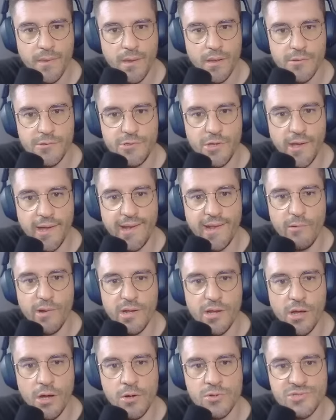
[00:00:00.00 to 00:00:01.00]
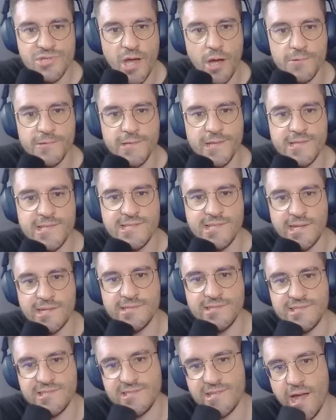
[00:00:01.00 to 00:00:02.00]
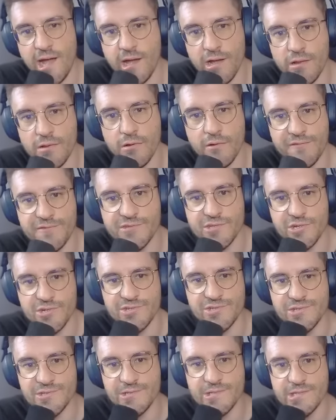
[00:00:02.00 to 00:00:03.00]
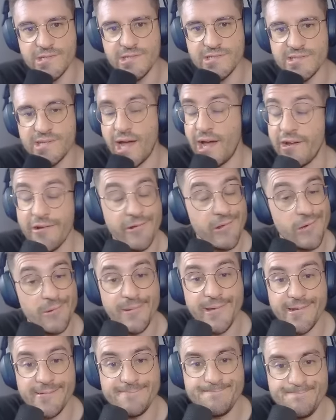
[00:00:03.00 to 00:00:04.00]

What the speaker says: Do anyone knows how the design style of Cursor is? I don't know, man.